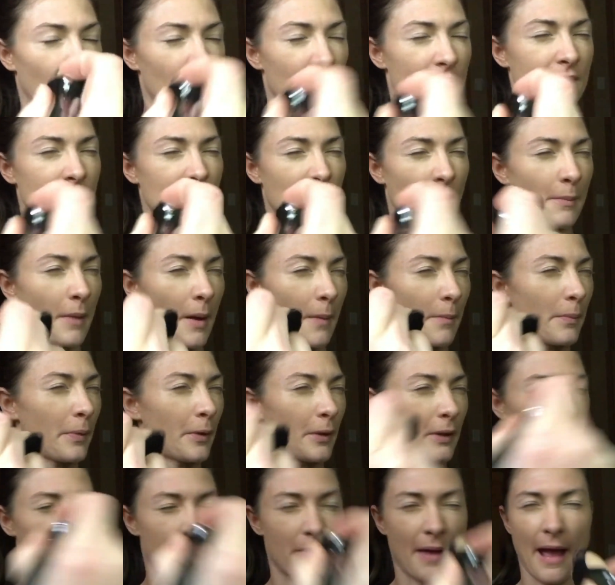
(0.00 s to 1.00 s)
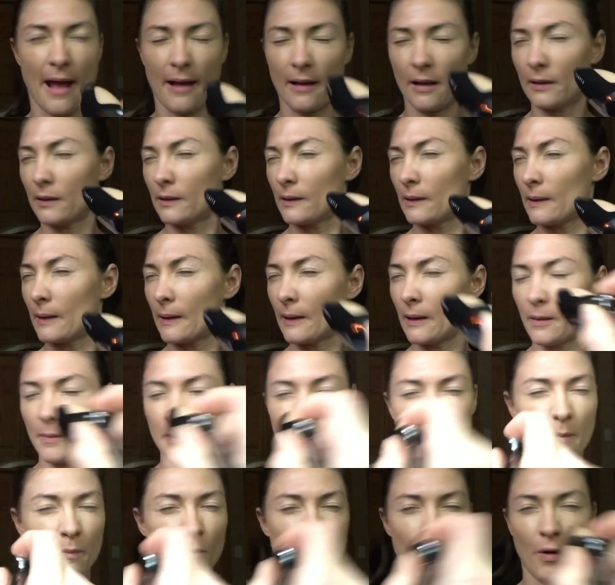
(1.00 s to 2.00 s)
This time I'm pulling back a little
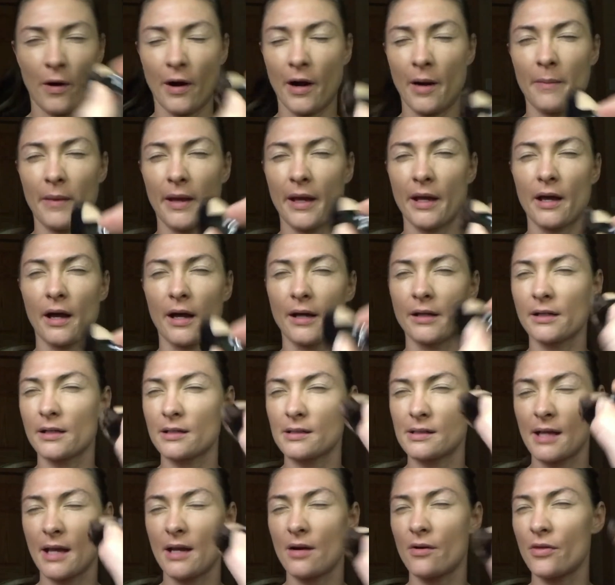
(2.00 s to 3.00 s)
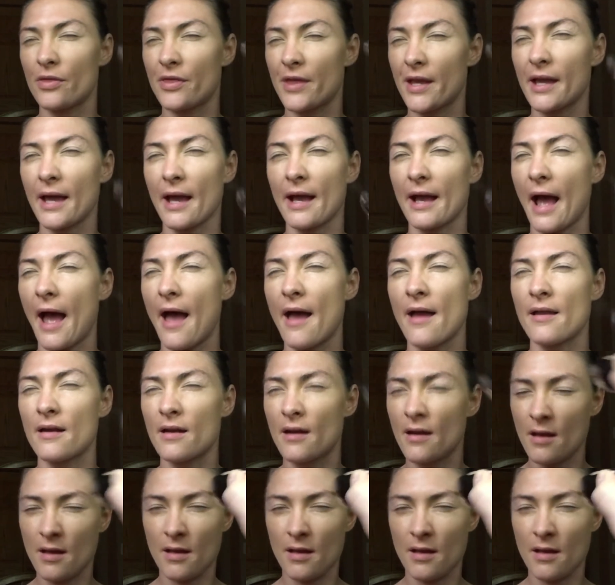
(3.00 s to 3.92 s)
bit more on my gun because I don't think I got